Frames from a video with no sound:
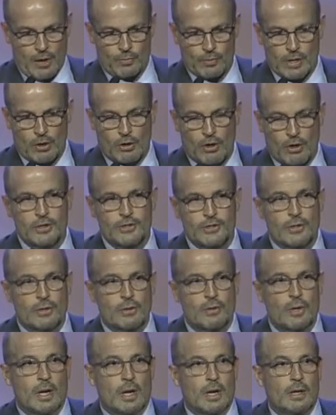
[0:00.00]
We are
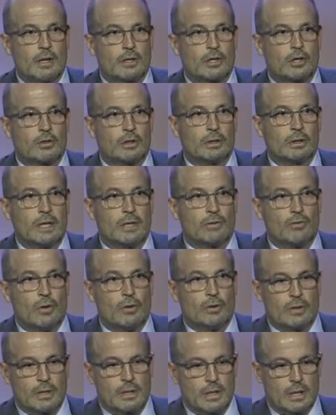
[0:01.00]
also currently
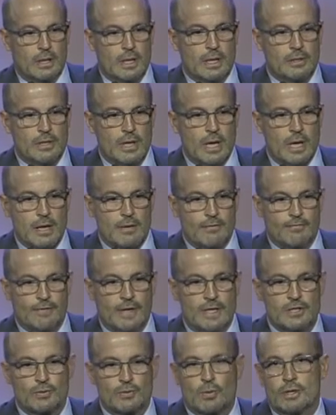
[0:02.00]
enrolling in a
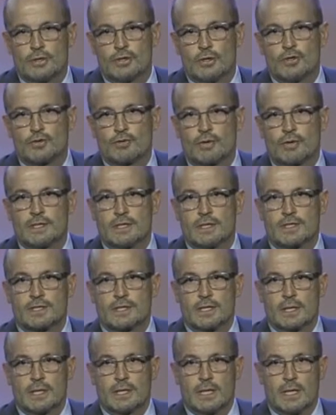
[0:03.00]
phase 1 dose-ranging
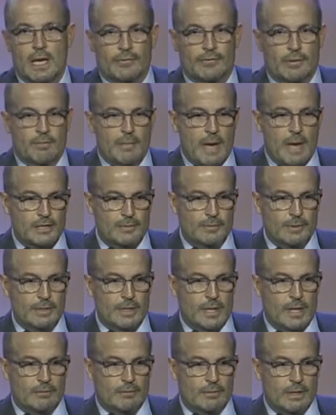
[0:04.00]
study at the maximally
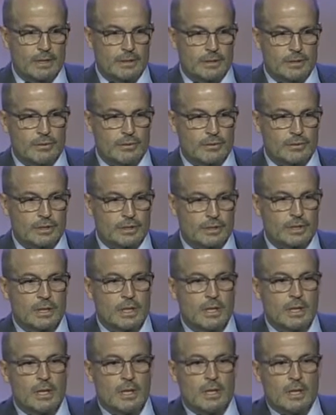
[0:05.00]
tolerated dose
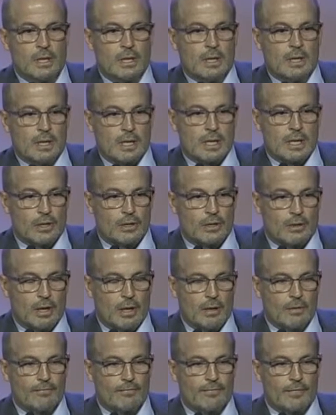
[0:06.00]
here
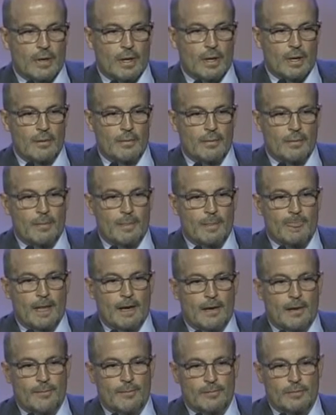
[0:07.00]
of
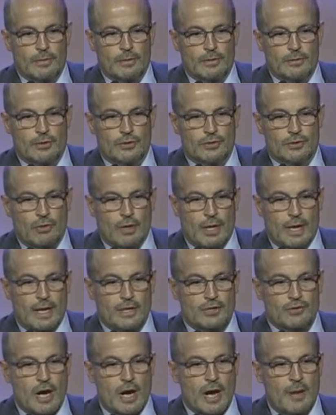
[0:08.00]
the
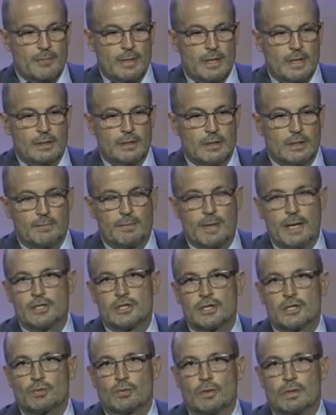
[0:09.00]
eye drop in
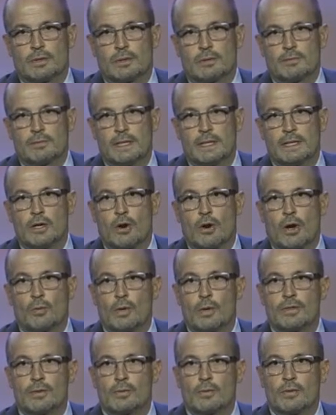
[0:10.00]
patients with PDR
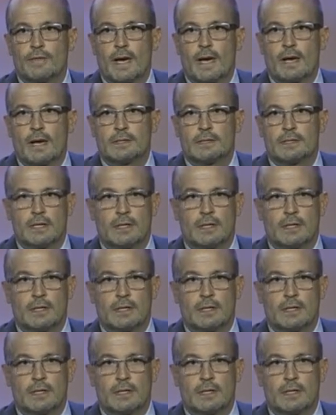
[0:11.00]
with and without